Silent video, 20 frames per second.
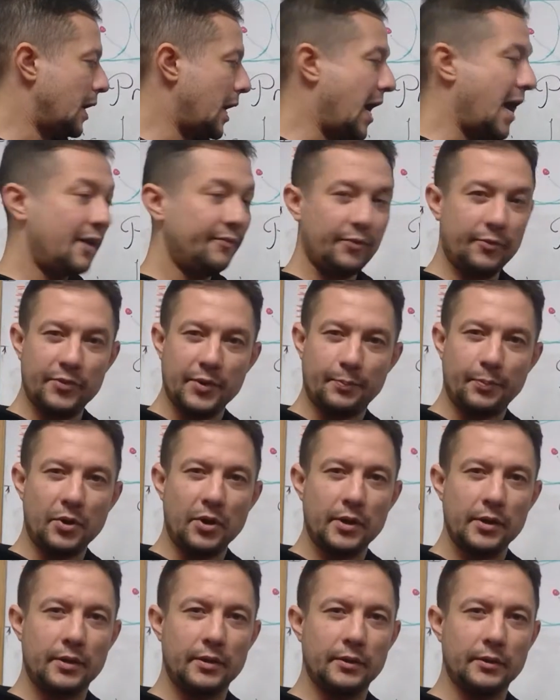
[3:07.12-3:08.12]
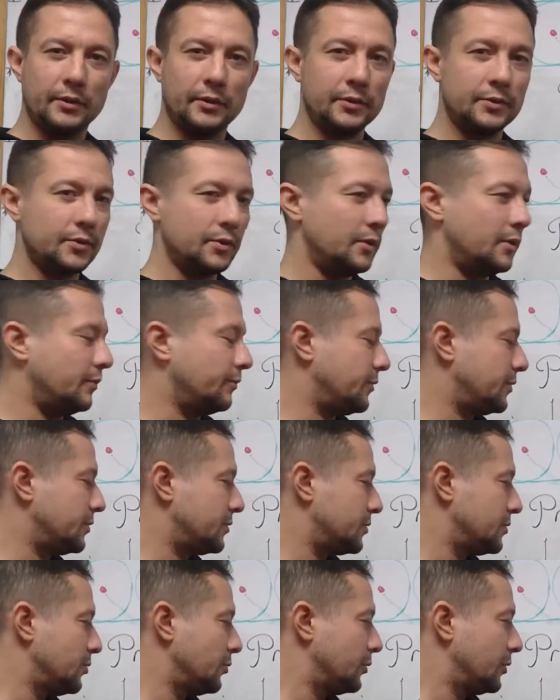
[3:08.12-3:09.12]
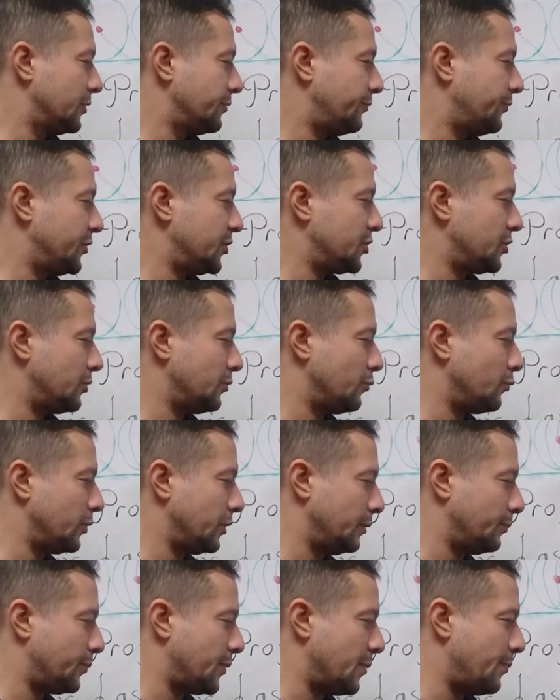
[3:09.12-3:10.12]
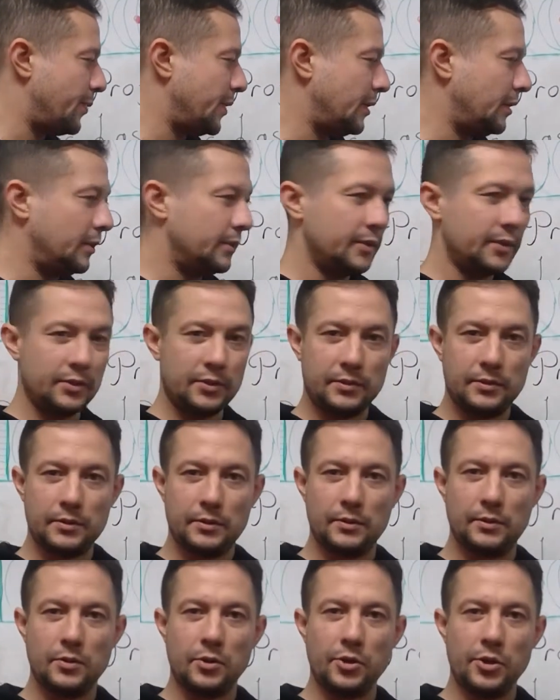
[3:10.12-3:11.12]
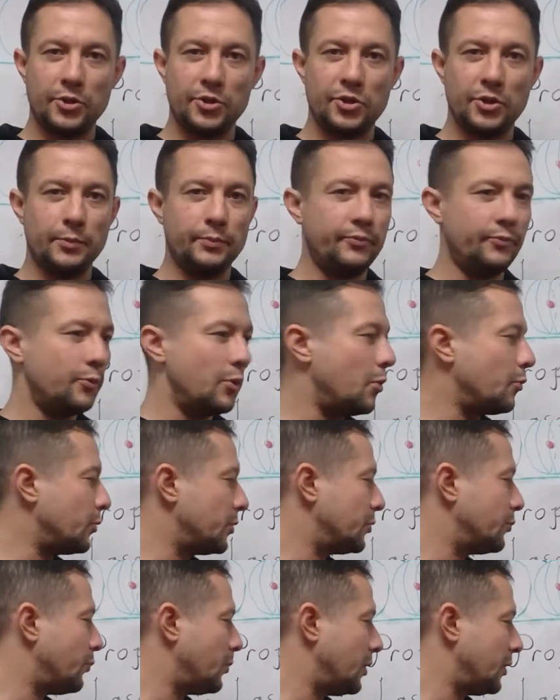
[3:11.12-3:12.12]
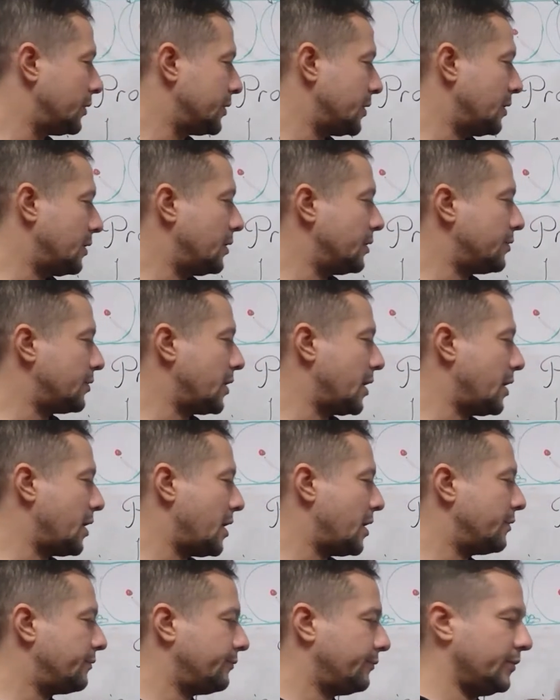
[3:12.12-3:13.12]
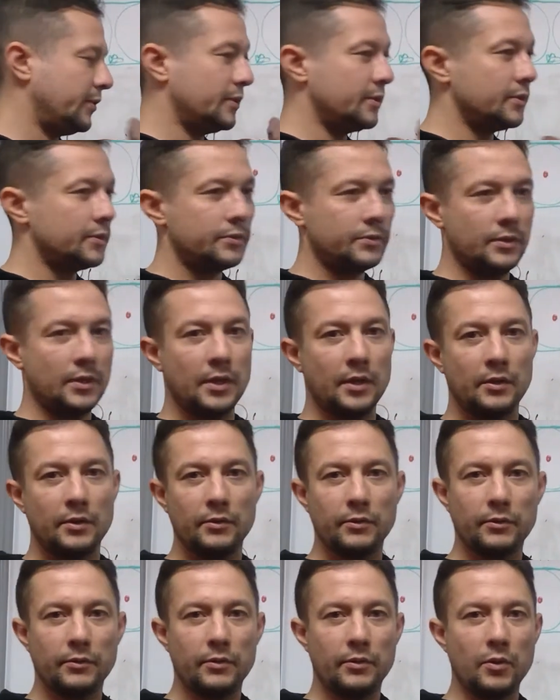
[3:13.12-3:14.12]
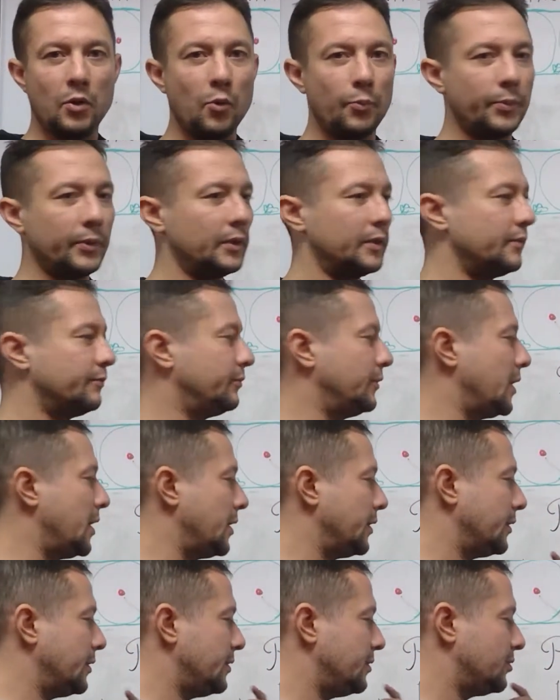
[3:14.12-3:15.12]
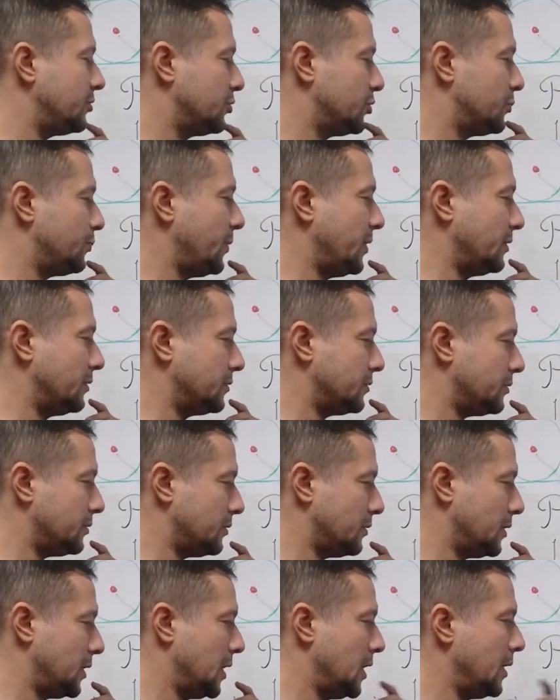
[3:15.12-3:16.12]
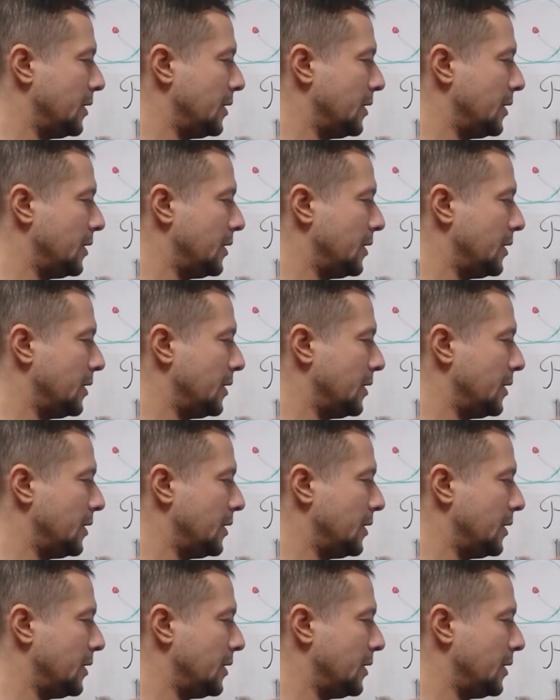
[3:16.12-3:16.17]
Half of the particles of this nuclear fission will propel the Starship forward, while the other half is openly flying into space.